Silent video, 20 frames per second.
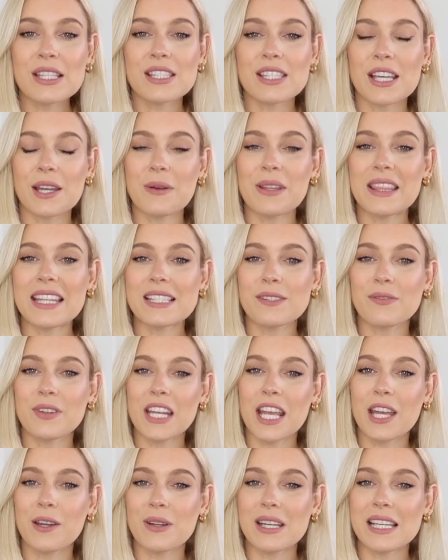So this
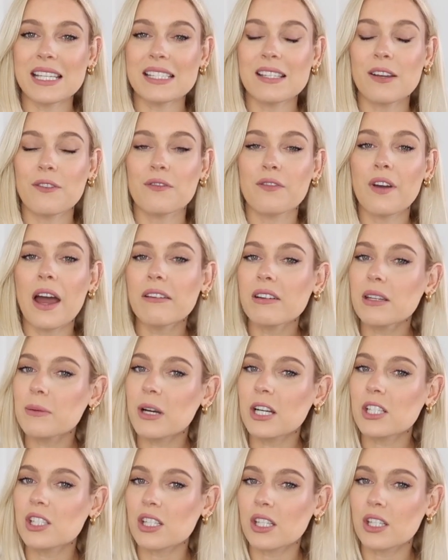video is very
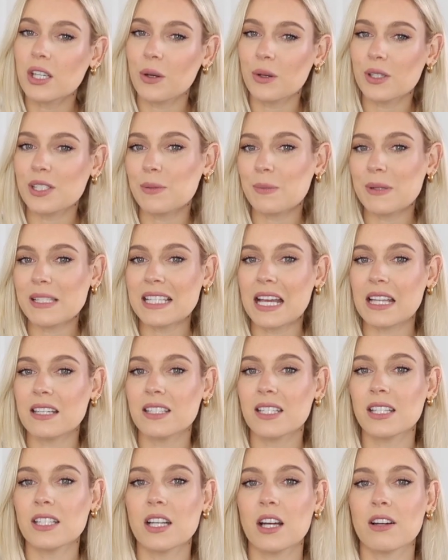much going to be
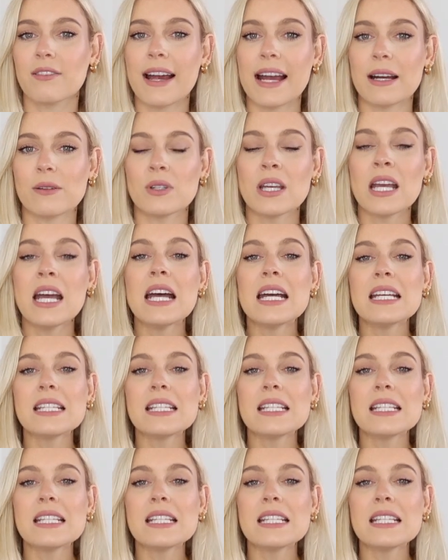centered around